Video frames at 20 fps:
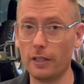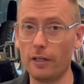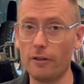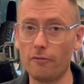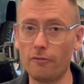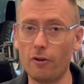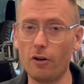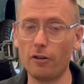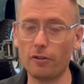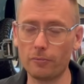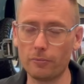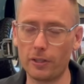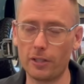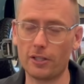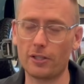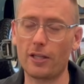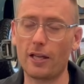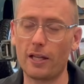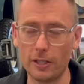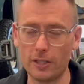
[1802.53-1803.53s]
forum when I
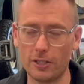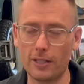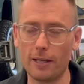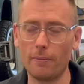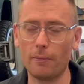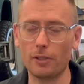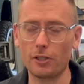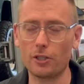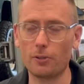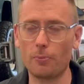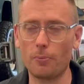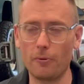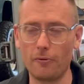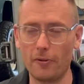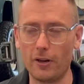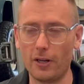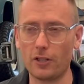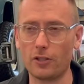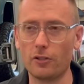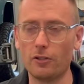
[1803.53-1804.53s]
started to establish a
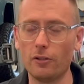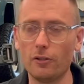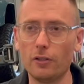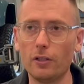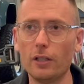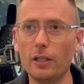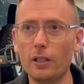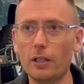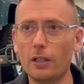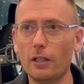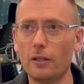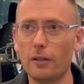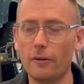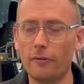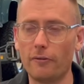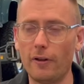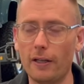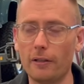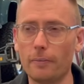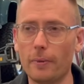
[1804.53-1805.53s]
professional
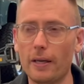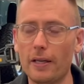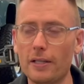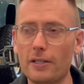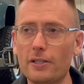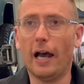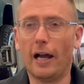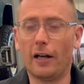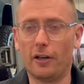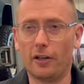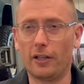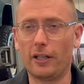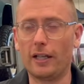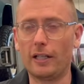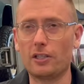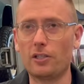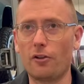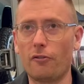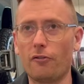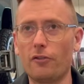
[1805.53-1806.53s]
fan base. I got
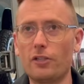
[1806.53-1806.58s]
kicked off the